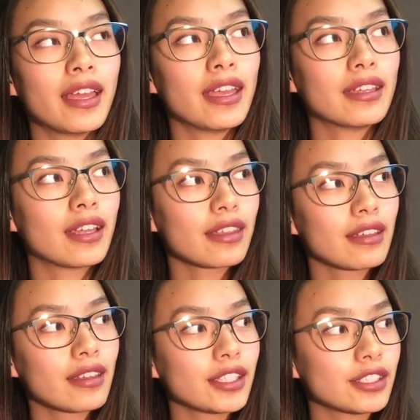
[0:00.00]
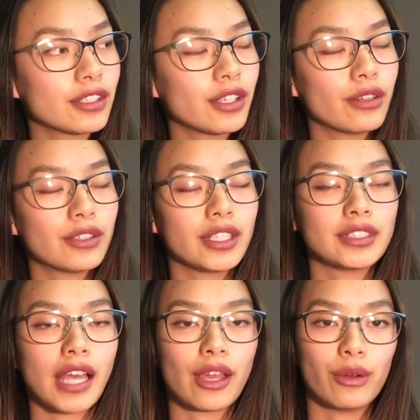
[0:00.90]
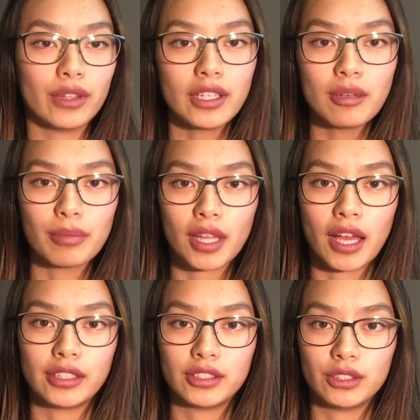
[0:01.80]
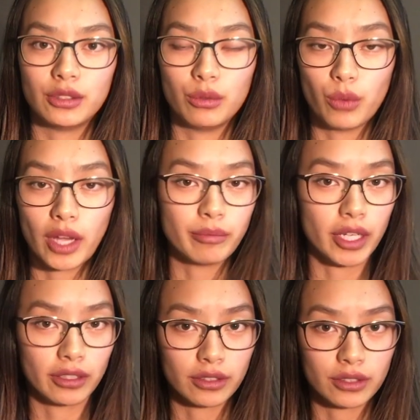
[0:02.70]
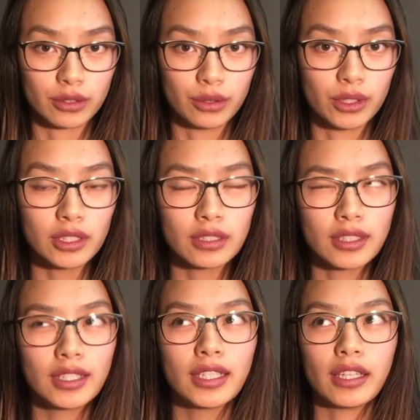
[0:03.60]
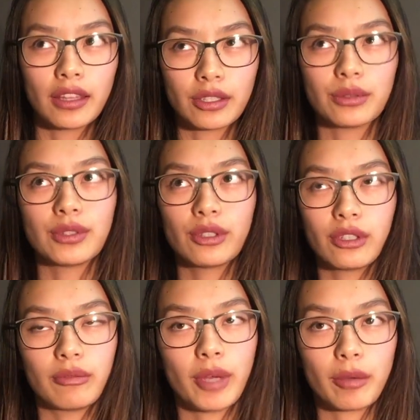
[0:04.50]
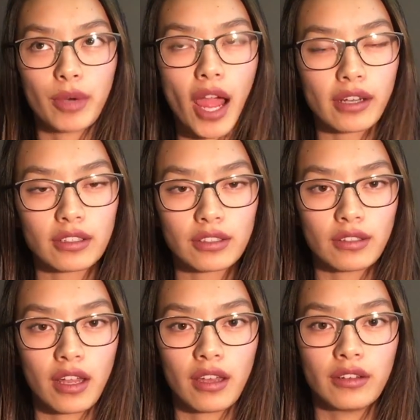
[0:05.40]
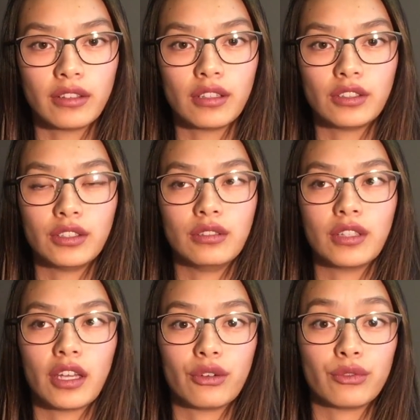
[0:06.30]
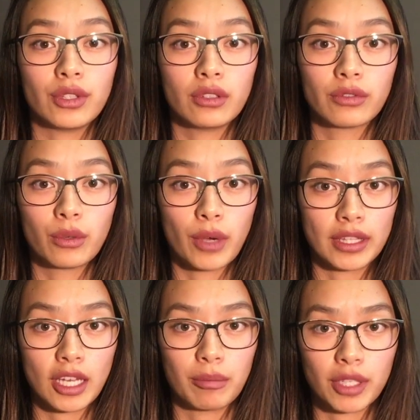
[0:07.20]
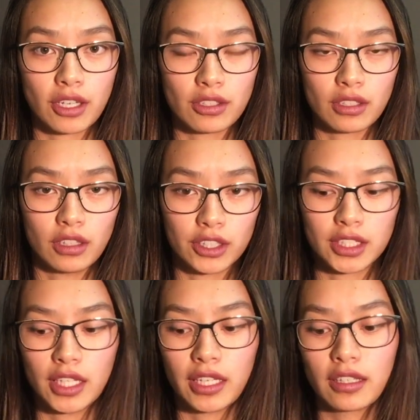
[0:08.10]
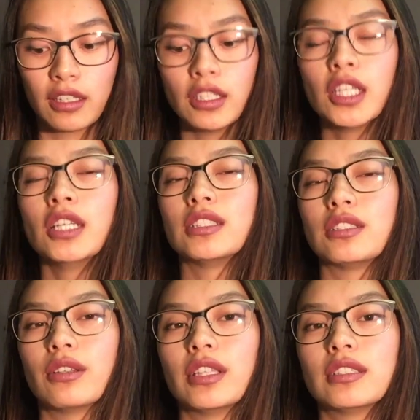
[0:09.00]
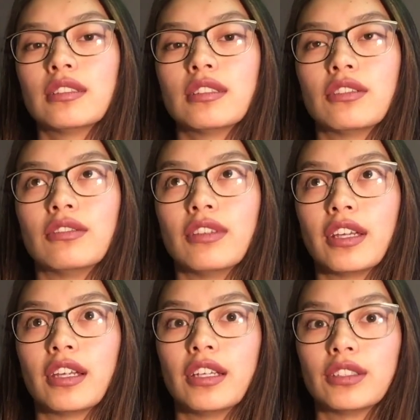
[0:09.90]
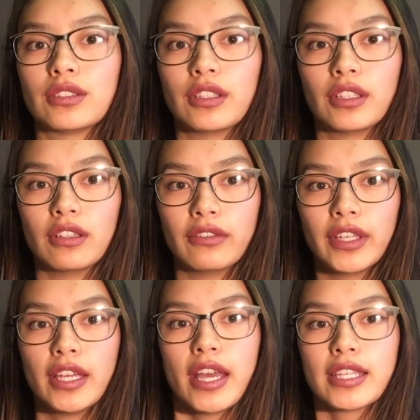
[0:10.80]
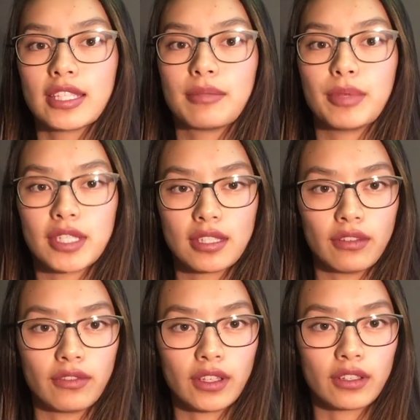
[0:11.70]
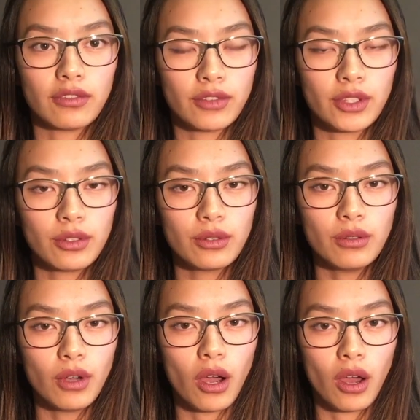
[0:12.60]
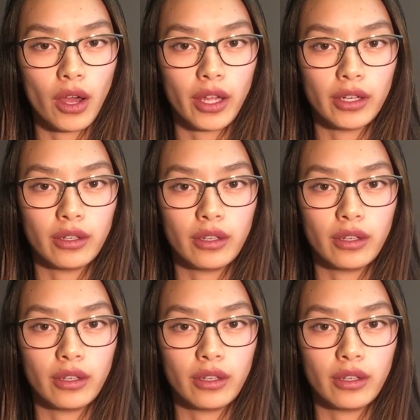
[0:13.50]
Another thing to note is I only applied to one medical school. This was sort of my practice round to get a feel for what the application looked like. So this is a very sort of specific view on